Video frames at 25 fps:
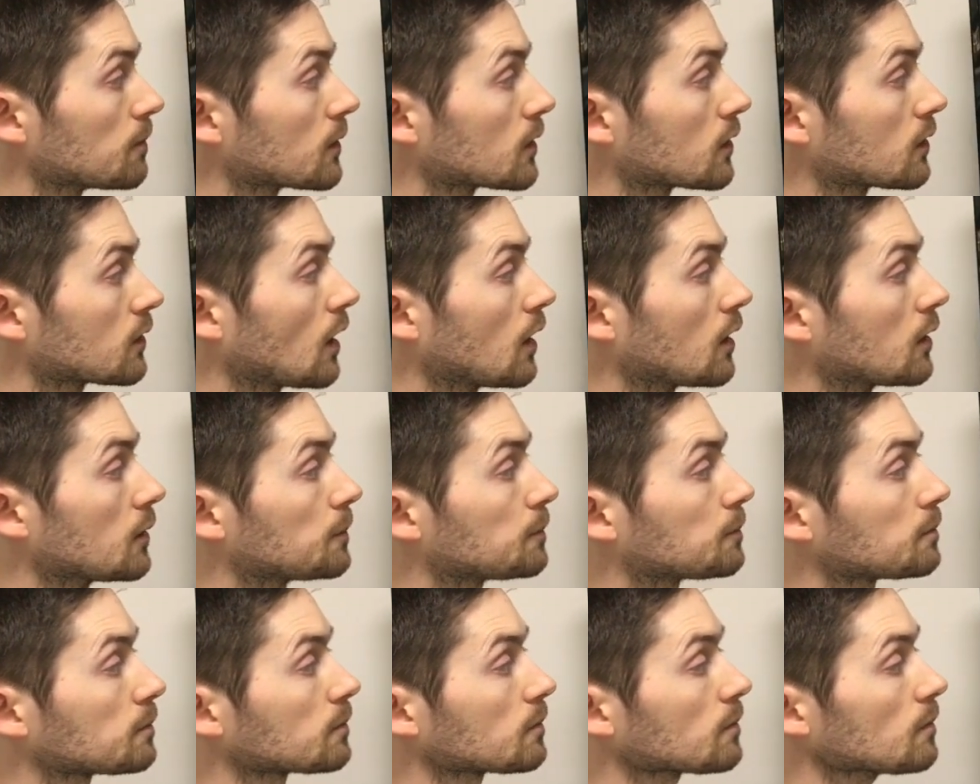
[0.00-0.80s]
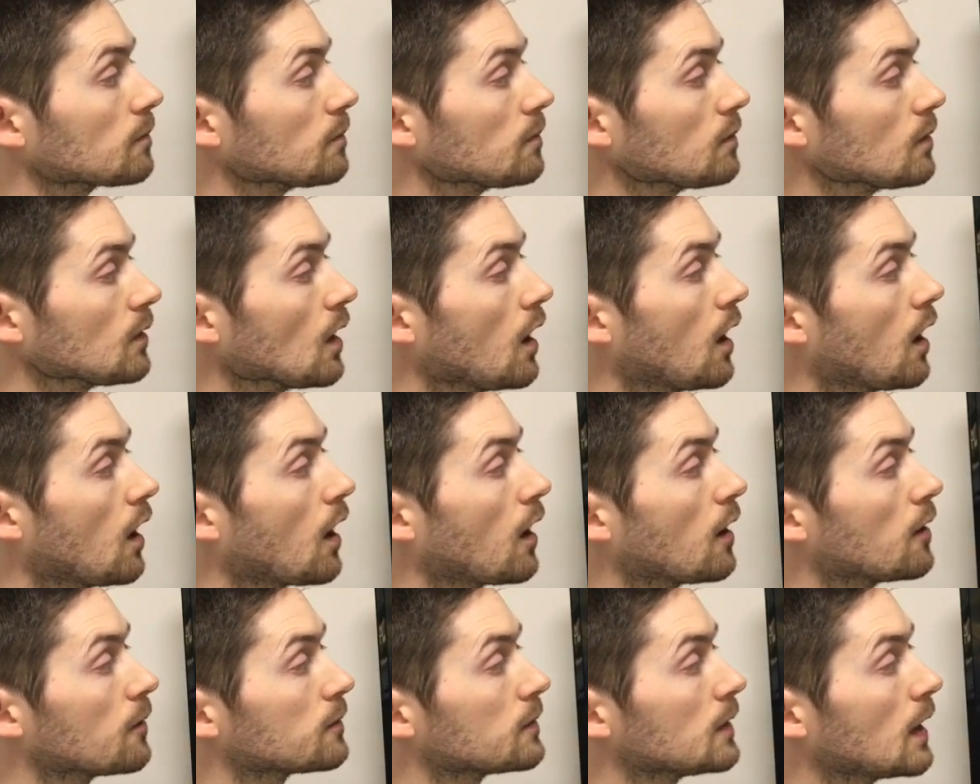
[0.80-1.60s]
So
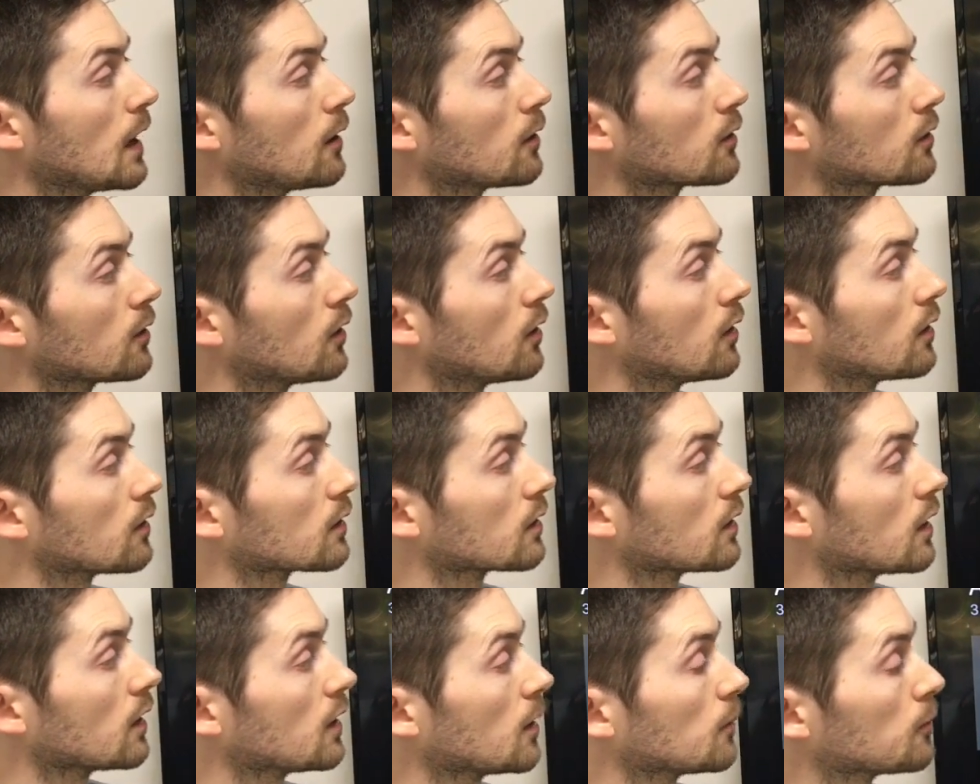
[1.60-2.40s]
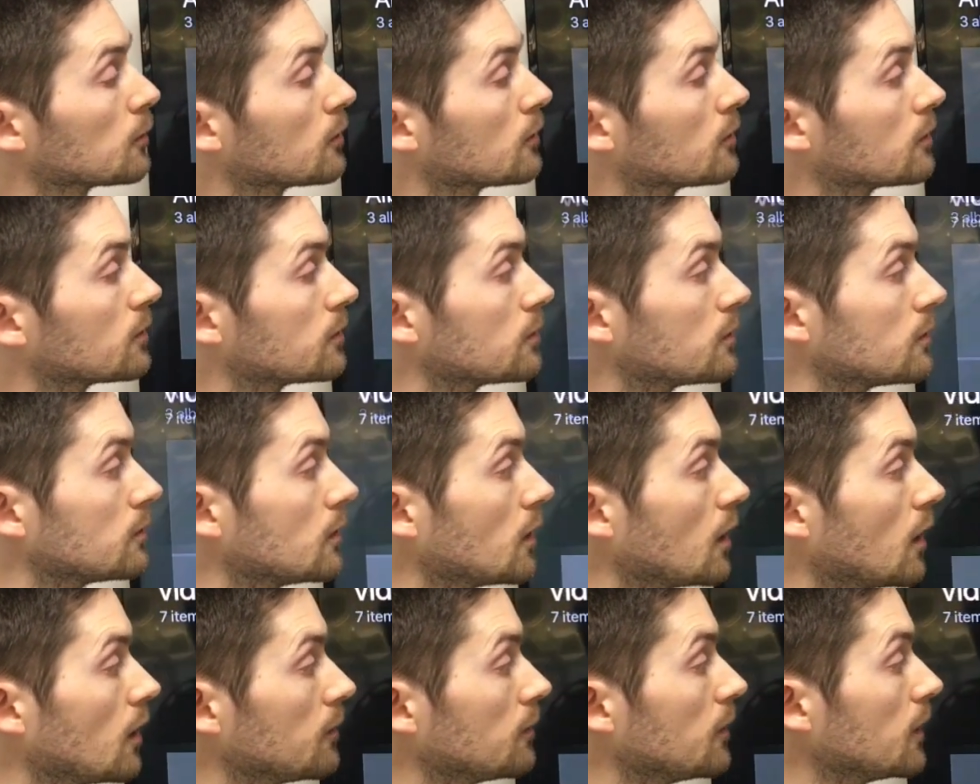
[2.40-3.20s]
I've now got a number of
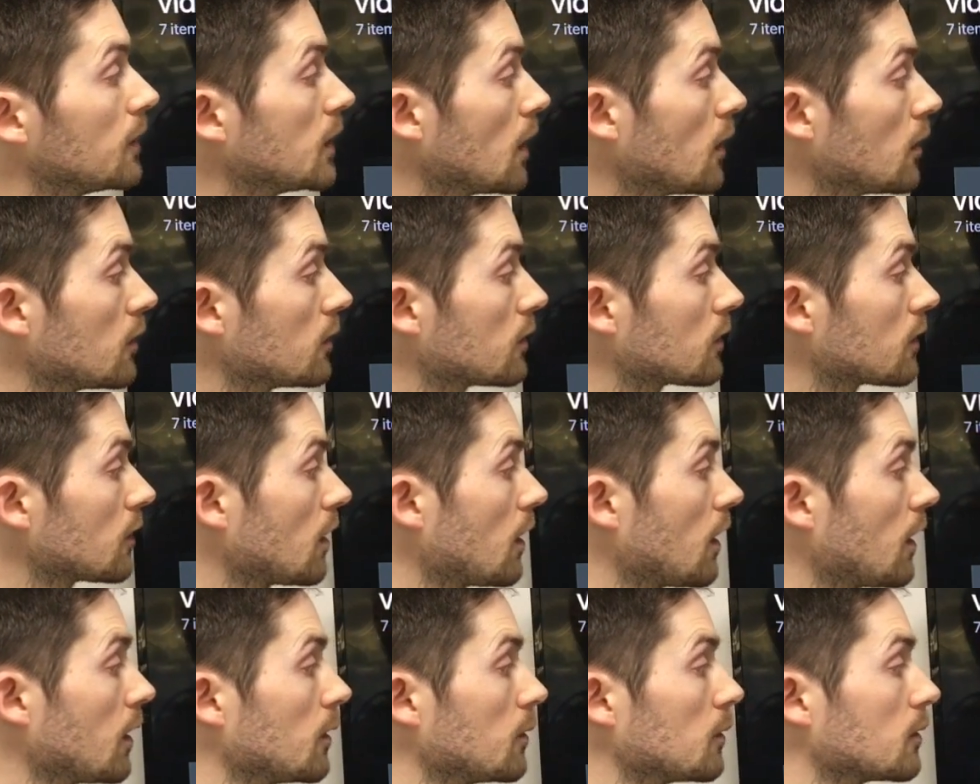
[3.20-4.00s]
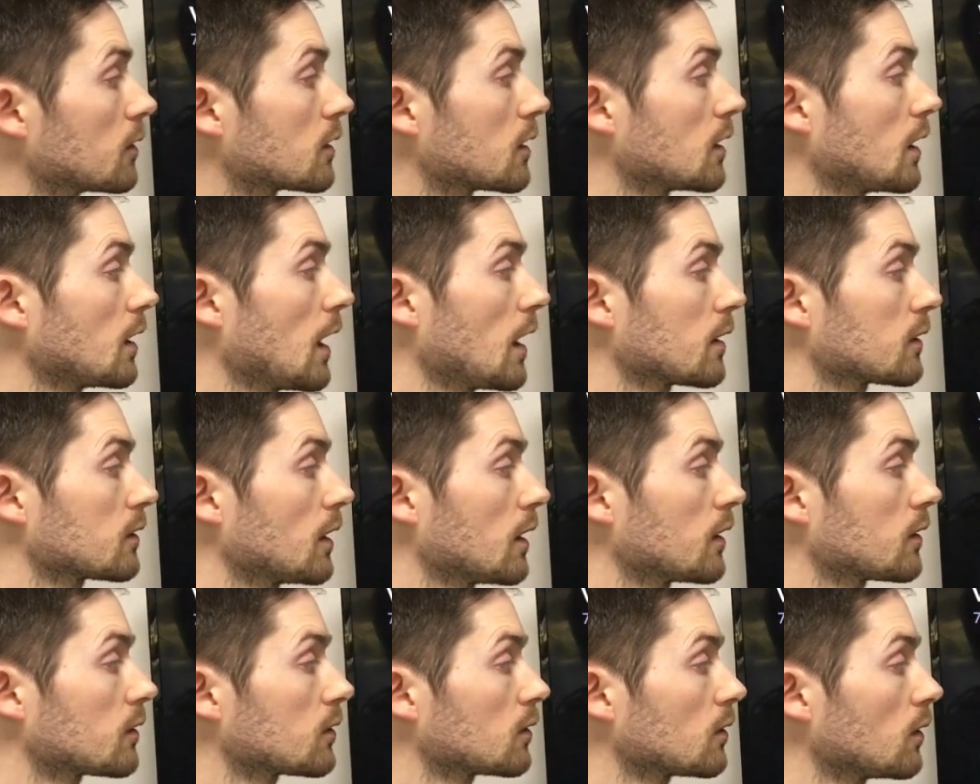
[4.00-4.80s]
videos that I can
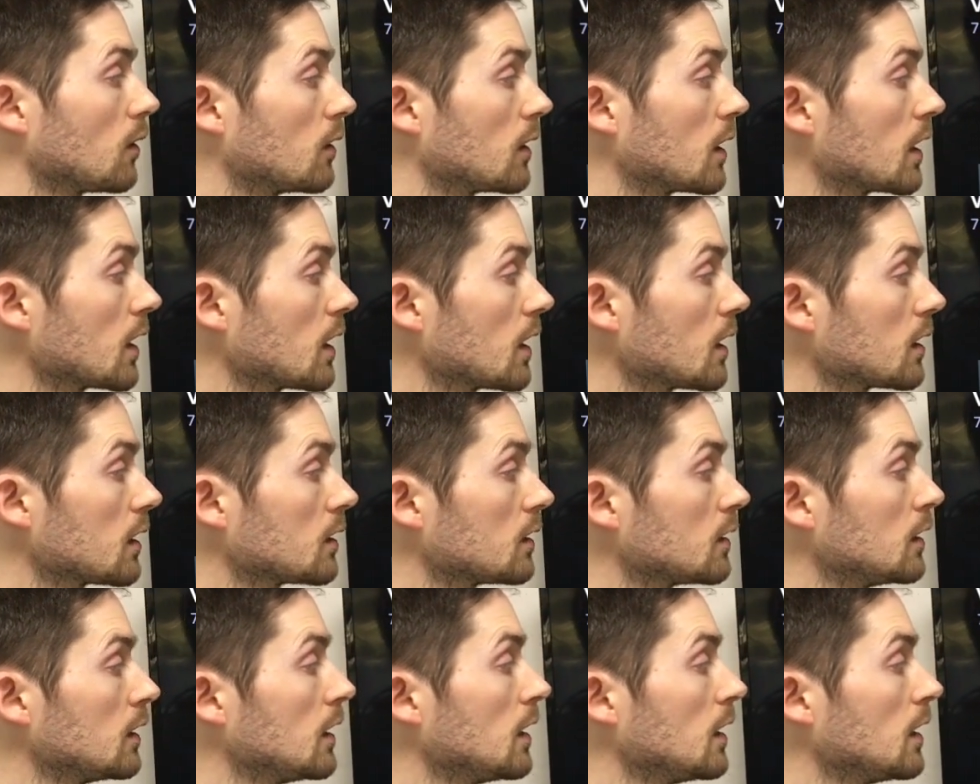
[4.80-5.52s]
access on here,